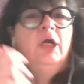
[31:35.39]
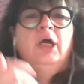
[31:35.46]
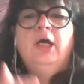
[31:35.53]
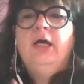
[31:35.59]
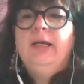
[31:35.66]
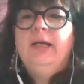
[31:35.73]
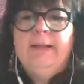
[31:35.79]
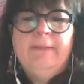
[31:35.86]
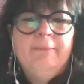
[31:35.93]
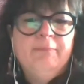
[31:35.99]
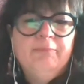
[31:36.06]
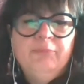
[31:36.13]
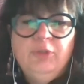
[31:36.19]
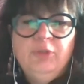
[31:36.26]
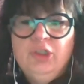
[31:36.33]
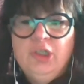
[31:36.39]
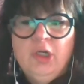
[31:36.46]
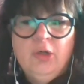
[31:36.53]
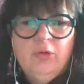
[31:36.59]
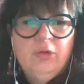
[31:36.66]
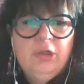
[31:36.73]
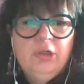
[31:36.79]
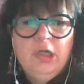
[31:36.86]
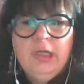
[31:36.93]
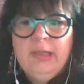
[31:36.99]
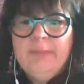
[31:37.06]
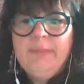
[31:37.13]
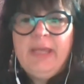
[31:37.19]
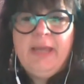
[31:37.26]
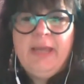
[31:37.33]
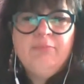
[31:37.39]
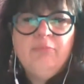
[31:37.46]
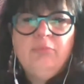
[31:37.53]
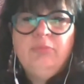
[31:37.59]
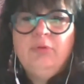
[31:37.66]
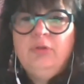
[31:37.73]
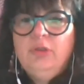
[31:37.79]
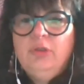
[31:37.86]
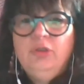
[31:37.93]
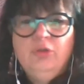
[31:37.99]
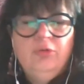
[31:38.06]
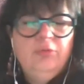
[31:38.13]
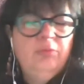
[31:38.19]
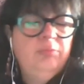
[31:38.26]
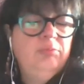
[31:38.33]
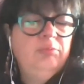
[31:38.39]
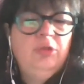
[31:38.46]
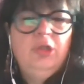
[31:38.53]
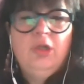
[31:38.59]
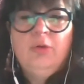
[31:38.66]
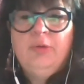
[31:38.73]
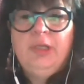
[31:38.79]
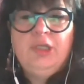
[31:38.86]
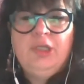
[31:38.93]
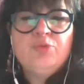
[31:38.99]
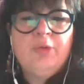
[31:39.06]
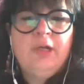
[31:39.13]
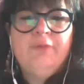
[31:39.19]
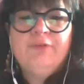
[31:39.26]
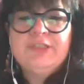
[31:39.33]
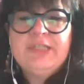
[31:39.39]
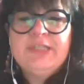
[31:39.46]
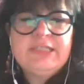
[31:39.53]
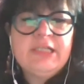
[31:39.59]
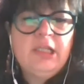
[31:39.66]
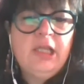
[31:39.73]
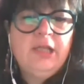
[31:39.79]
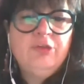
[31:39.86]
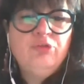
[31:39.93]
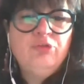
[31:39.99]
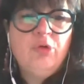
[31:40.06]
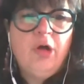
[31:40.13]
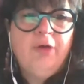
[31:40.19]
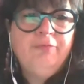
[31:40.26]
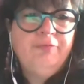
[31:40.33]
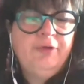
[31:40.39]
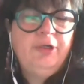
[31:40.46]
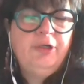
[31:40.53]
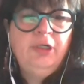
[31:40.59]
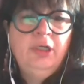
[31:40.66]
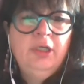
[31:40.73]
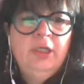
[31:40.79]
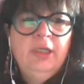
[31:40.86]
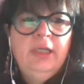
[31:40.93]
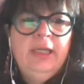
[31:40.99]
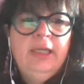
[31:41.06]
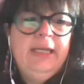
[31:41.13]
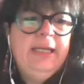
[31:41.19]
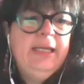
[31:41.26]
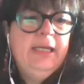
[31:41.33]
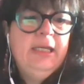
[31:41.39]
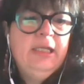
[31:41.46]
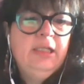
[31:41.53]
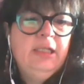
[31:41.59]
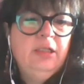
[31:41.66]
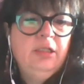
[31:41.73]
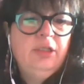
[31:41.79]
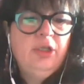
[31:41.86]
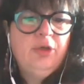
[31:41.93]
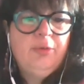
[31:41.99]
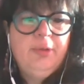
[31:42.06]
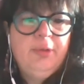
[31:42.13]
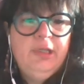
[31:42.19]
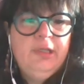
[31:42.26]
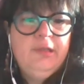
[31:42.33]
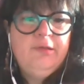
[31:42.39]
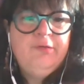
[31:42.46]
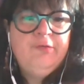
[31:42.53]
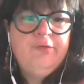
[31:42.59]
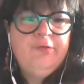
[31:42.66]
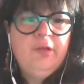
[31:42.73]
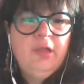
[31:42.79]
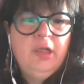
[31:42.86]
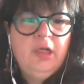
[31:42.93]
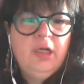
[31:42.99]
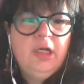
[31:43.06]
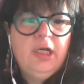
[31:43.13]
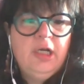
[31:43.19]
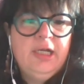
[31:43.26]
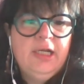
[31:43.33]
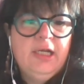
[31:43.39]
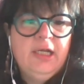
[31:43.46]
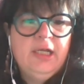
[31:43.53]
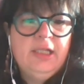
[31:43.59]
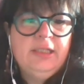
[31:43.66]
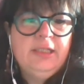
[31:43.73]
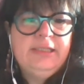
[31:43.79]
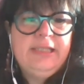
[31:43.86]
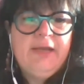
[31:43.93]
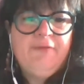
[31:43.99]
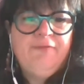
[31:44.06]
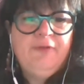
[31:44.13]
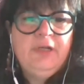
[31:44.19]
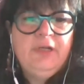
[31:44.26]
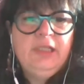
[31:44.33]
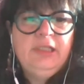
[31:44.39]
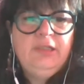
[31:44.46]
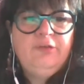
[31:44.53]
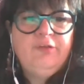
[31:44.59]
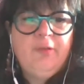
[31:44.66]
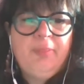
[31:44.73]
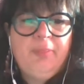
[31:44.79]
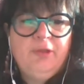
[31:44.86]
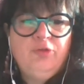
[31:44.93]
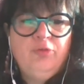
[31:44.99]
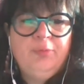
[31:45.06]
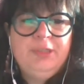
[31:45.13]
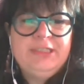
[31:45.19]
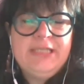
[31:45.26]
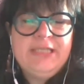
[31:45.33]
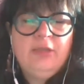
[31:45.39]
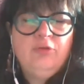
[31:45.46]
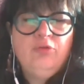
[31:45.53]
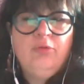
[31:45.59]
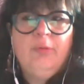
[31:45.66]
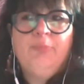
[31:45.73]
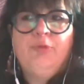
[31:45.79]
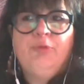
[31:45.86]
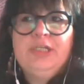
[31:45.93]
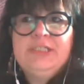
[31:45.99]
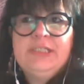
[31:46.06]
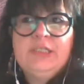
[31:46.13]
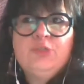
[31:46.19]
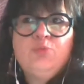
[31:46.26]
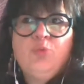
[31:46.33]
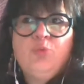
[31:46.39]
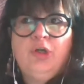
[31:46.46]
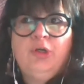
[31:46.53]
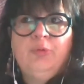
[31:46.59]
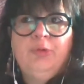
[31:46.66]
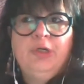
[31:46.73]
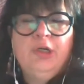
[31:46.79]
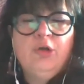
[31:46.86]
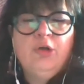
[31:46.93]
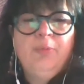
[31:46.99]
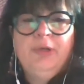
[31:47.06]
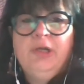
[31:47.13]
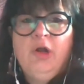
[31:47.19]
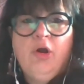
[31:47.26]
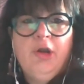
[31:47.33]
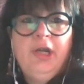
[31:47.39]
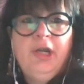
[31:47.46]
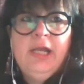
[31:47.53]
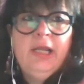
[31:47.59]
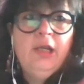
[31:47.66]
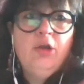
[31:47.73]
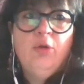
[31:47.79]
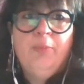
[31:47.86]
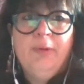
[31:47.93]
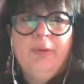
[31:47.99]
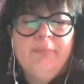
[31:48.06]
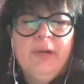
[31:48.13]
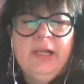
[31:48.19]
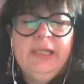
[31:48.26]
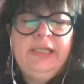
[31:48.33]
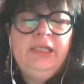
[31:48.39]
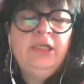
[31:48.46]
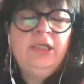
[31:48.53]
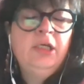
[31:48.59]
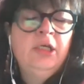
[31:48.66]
Come and each one of us has a lot to offer, and there is definitely something to be said to embrace this work with an open heart and an open mind,